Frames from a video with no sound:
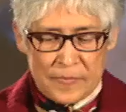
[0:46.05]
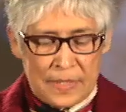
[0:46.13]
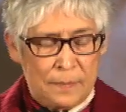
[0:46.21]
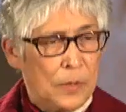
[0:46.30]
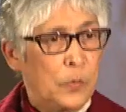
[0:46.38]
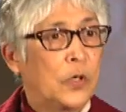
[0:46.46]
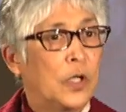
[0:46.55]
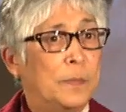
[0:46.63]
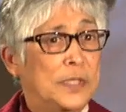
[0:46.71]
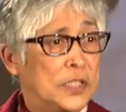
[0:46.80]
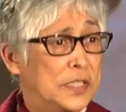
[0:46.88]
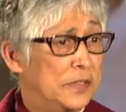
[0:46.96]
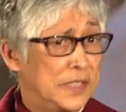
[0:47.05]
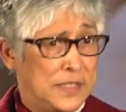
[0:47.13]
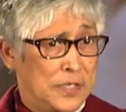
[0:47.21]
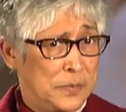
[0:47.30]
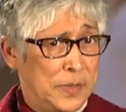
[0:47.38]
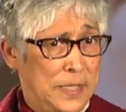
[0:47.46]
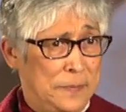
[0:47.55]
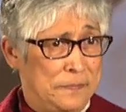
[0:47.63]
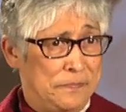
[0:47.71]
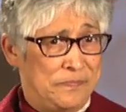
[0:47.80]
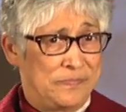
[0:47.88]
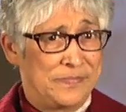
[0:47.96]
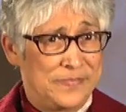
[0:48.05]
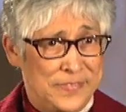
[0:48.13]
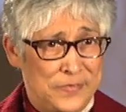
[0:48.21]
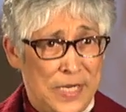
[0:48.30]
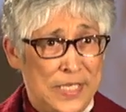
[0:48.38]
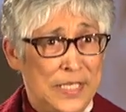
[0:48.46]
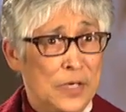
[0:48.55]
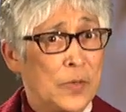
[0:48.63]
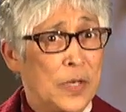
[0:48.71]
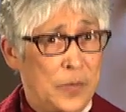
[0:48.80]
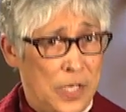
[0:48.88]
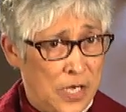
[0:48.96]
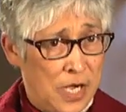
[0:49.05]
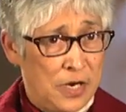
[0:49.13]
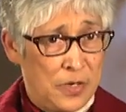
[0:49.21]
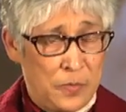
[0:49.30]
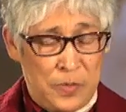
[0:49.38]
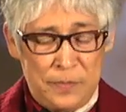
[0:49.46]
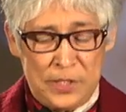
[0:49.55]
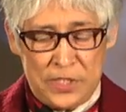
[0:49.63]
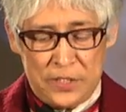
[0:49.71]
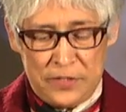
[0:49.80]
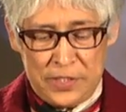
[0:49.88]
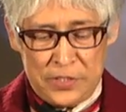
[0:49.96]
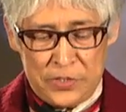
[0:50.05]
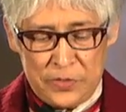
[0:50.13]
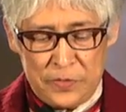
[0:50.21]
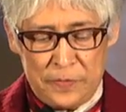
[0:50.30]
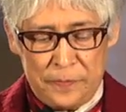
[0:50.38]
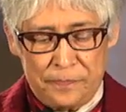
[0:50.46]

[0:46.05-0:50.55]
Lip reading: But we're all missionaries, aren't we? Right here where we are, we're missionaries too.